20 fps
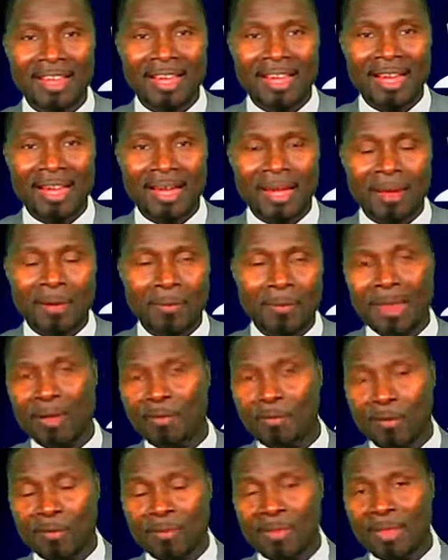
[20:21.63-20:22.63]

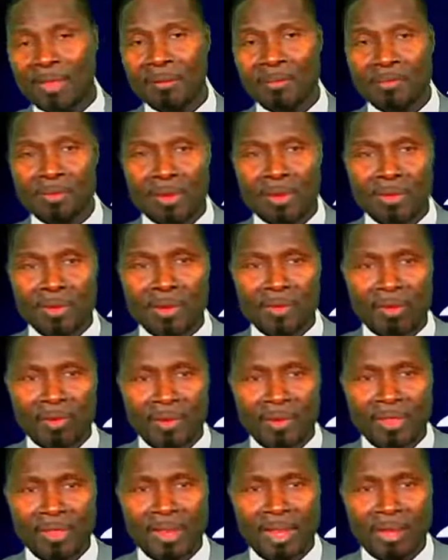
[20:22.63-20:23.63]
One of them probably
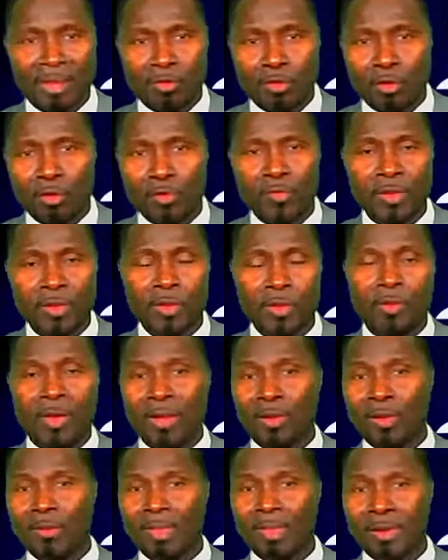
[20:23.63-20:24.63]
committed adultery,
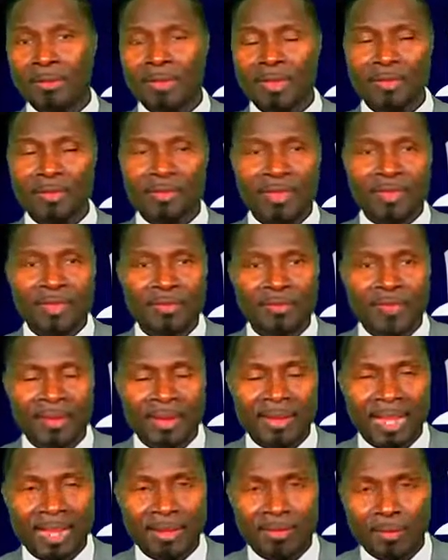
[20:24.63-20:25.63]
one of them even
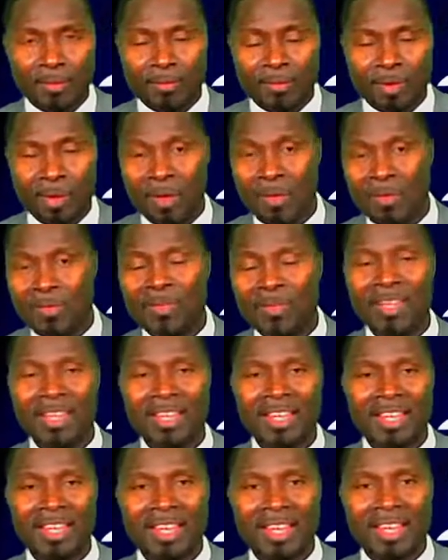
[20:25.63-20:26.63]
fell out of love,
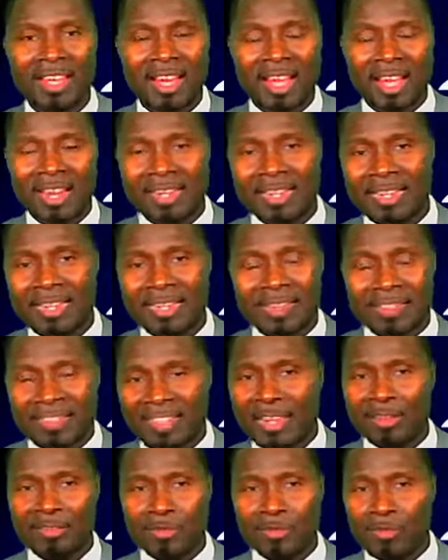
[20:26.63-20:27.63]
and they
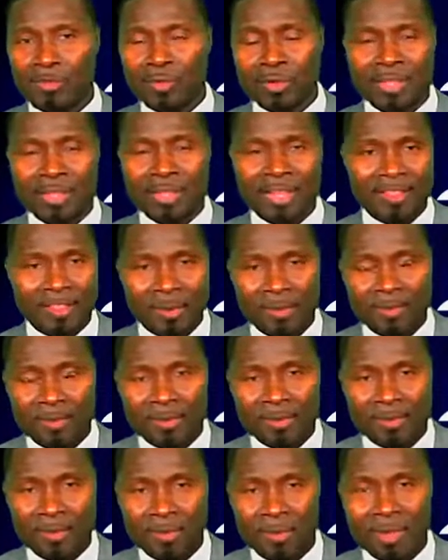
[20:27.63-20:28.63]
decided to go their
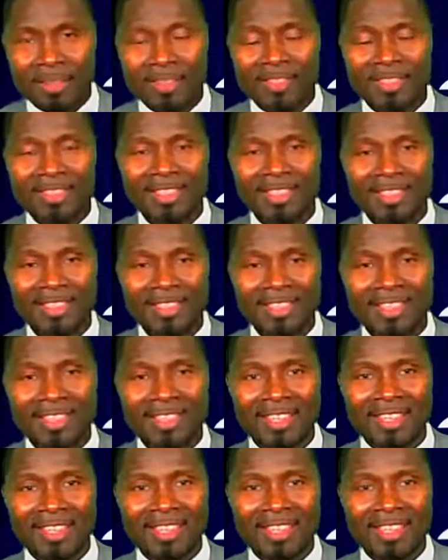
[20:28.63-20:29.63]
separate ways.
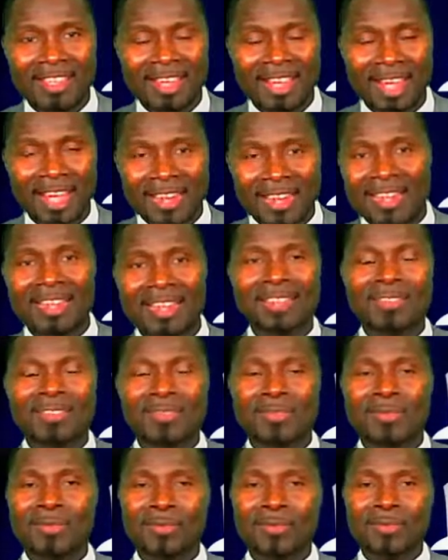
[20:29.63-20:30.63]
And
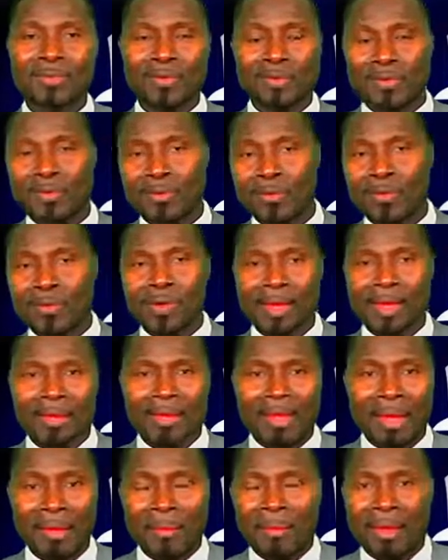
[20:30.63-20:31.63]
then Kojo
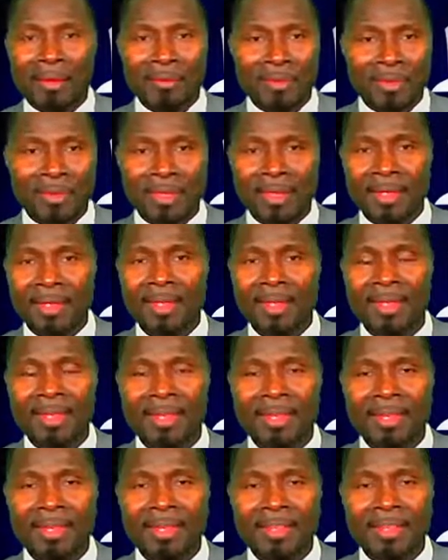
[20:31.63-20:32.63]
and Amma may
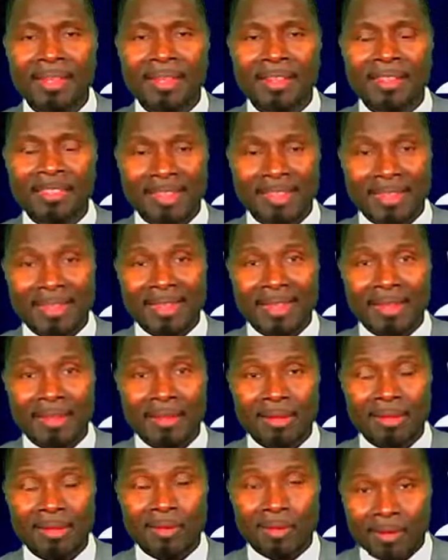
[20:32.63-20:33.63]
say
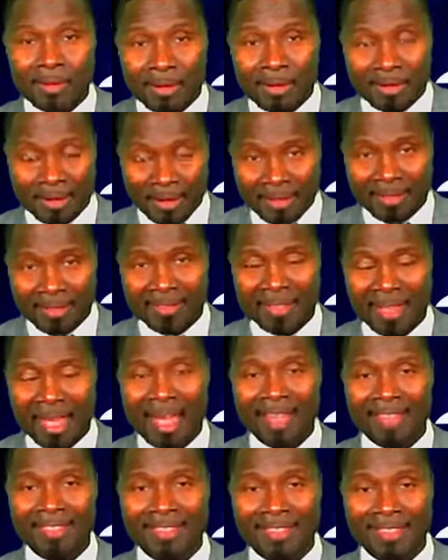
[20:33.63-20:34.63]
that, look, this is
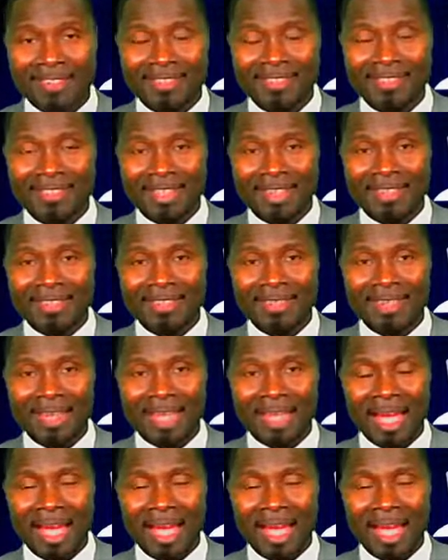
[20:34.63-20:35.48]
the assets that